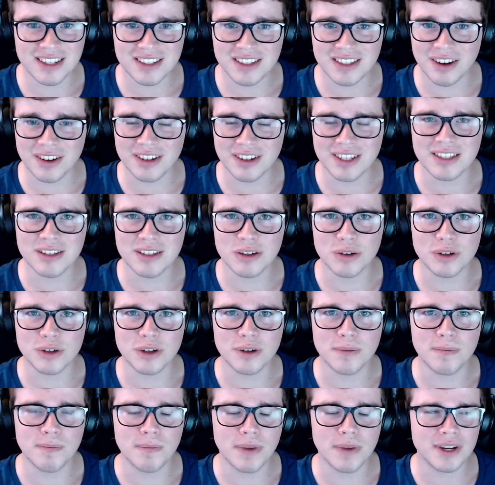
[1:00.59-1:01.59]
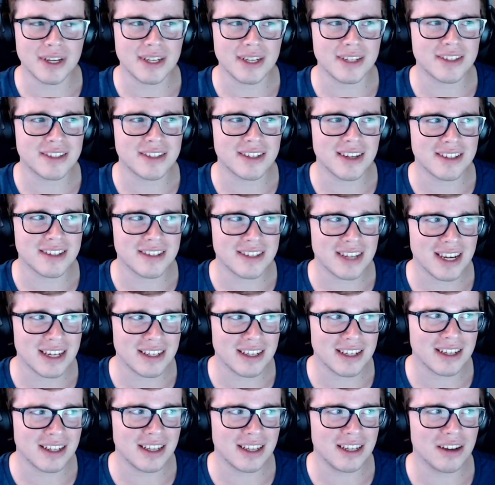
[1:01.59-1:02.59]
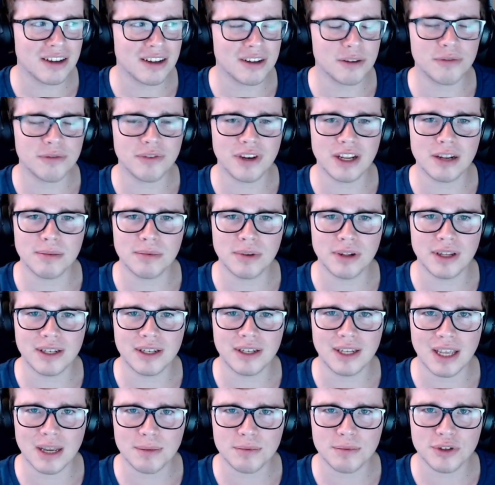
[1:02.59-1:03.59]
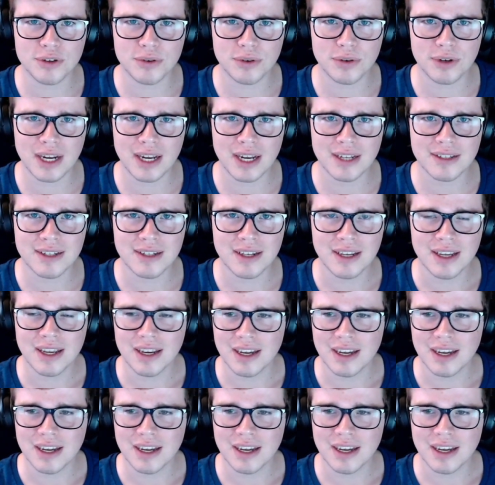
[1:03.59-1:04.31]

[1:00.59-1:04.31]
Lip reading: all it took, but it's technically not available in the App Store yet.